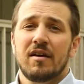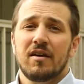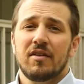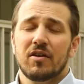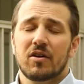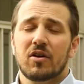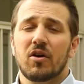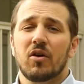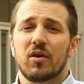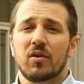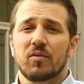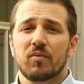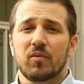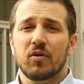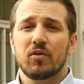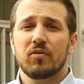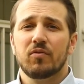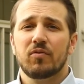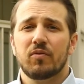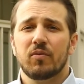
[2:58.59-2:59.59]
The current
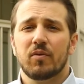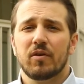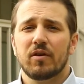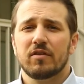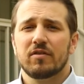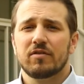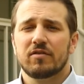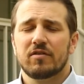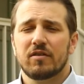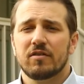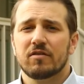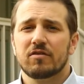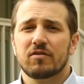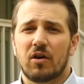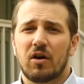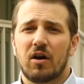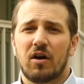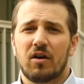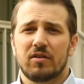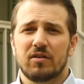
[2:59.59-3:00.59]
roof was
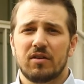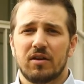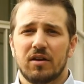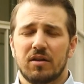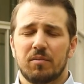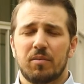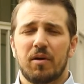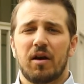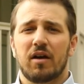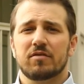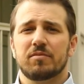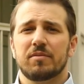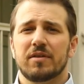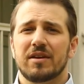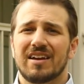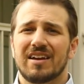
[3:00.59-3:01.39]
installed in approximately